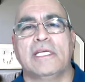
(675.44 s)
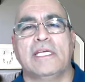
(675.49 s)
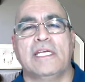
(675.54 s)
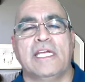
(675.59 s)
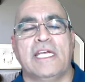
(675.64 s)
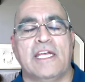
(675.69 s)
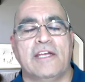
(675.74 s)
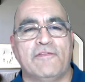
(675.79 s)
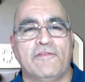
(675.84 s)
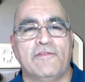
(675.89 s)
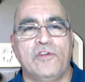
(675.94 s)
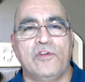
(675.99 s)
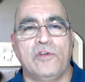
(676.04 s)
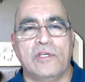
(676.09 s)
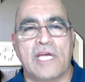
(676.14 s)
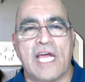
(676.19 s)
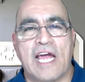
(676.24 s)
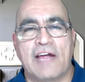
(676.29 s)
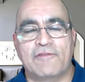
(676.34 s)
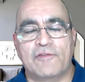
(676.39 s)
If you,
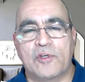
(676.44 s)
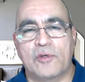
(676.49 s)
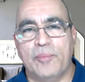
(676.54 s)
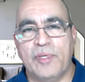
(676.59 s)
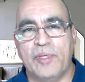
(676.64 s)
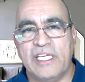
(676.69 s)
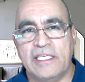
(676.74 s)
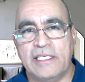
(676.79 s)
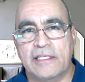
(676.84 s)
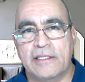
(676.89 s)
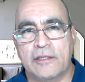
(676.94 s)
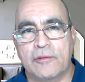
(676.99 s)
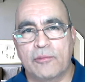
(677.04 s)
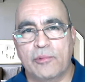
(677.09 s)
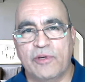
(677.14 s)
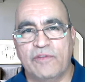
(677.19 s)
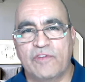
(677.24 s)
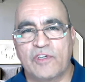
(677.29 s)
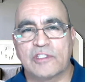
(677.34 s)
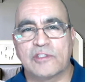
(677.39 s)
after being in the
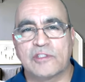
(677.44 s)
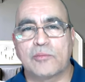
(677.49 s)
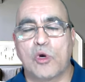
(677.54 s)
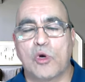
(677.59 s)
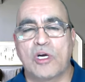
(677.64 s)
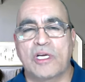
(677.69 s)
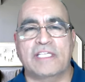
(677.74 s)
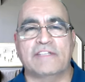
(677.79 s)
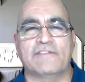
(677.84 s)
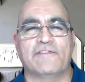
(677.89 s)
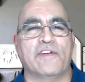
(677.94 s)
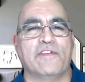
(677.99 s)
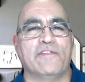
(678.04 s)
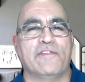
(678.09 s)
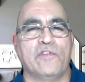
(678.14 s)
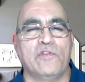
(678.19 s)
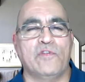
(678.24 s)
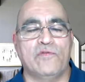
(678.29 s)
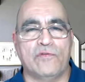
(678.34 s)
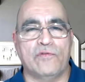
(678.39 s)
reverse mortgage, if
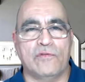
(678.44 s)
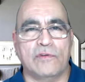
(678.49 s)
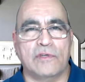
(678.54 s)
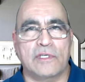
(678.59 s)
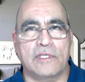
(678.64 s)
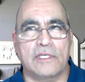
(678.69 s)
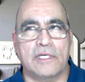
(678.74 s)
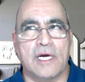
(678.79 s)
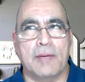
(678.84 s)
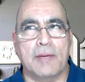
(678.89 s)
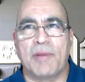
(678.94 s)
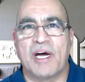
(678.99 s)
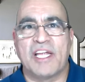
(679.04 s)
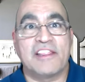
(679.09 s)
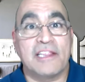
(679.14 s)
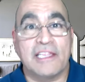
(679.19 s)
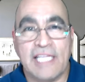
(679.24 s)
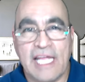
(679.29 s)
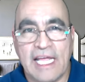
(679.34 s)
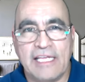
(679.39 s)
a month
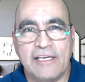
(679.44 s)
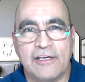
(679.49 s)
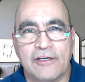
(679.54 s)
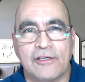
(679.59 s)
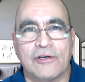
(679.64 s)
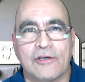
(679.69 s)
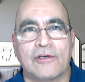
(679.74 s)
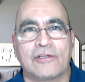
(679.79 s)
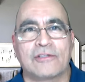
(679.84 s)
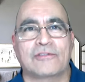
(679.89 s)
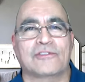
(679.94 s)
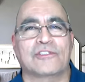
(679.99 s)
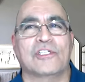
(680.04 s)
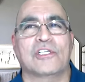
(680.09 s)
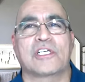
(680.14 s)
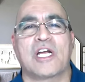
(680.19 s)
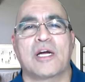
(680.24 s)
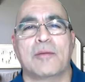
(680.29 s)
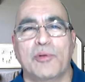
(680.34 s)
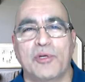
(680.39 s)
later or a
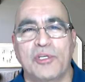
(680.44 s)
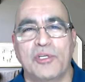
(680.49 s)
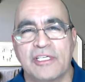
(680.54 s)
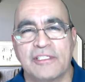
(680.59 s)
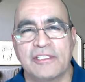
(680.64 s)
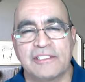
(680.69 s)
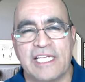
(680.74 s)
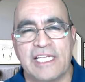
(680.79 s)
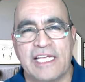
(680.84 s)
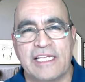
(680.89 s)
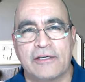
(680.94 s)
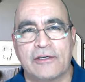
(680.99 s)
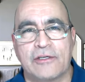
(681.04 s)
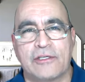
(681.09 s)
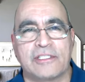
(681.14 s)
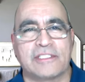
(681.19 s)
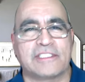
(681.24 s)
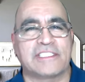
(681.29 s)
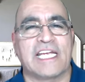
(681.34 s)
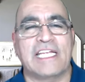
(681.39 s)
couple years later
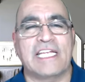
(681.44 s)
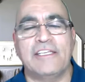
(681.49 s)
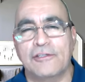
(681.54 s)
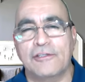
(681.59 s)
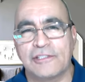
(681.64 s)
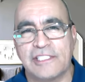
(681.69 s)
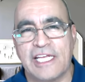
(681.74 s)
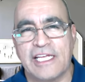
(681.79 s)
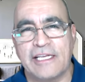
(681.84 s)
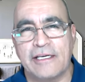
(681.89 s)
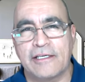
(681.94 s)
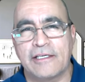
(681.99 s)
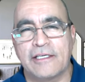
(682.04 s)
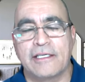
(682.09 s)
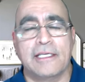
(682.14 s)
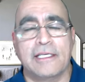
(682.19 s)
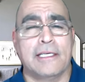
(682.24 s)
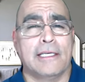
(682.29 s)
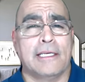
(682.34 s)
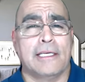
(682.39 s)
or 10 years later,
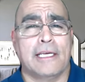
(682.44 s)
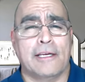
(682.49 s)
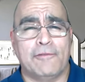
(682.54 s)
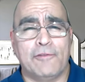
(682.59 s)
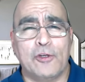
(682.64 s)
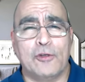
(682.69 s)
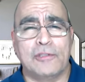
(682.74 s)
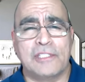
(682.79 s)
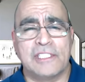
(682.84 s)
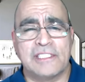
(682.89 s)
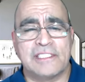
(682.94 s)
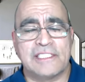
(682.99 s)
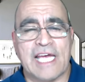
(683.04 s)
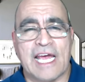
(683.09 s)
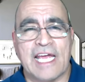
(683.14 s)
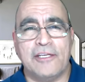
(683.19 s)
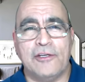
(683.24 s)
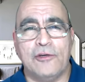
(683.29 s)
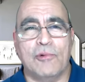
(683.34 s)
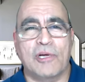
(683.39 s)
if you
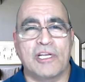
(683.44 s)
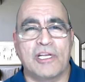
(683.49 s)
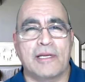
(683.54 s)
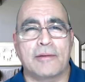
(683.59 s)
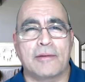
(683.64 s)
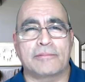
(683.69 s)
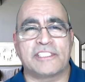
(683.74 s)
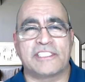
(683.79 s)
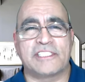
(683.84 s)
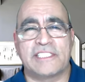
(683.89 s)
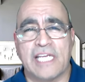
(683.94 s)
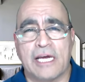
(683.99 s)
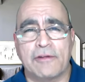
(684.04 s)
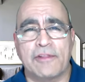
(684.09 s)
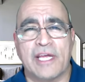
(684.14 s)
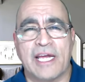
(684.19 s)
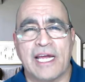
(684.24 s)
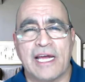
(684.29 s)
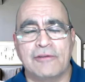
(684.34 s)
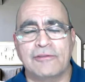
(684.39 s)
decide you want to sell
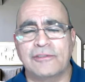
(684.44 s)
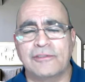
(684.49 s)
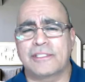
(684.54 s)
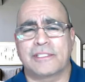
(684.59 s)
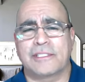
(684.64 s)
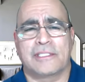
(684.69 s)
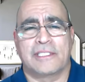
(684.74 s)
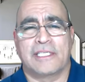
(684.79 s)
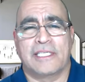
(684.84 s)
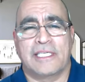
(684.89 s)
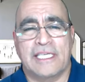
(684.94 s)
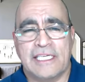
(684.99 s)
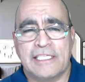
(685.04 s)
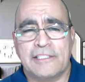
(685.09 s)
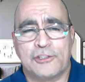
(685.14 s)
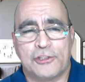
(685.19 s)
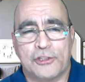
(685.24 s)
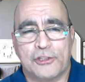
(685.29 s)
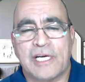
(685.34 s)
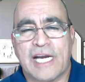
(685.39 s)
the house,
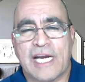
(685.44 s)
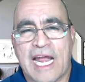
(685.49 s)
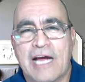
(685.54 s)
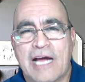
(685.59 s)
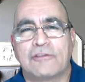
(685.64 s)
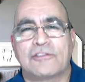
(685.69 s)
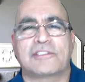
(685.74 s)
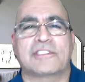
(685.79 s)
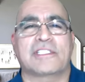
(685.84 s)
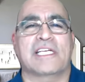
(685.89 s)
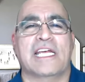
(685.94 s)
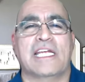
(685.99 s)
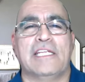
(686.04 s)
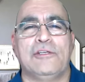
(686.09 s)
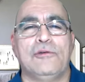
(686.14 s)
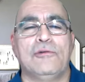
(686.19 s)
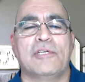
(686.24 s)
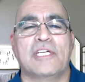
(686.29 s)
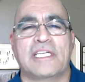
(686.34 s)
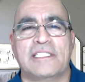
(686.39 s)
it's your house and
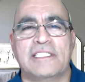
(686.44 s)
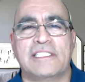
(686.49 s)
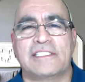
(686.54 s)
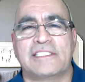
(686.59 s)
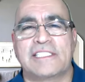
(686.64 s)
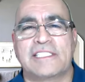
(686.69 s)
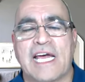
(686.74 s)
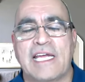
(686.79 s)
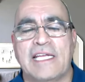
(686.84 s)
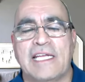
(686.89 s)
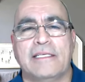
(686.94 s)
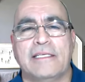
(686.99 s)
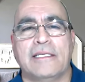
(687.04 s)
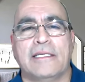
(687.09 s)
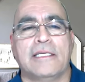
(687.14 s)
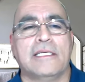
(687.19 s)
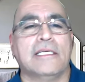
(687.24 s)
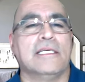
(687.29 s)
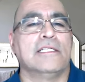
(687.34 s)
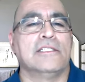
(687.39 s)
you can decide
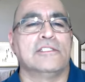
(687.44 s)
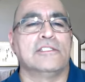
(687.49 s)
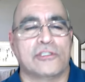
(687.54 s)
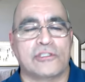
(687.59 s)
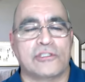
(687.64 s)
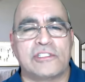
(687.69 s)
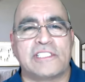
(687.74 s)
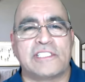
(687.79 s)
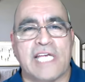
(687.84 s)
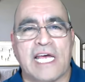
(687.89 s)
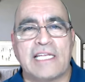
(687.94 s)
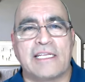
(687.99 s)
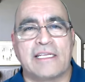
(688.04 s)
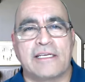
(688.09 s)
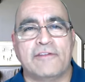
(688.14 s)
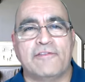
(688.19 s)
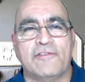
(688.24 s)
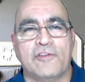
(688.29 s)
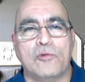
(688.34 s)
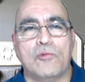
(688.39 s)
to sell it
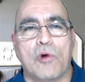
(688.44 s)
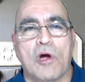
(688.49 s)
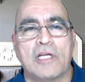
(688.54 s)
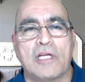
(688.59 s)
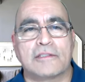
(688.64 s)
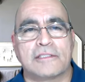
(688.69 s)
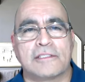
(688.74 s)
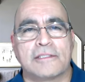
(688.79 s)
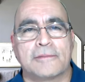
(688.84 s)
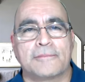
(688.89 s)
if you want.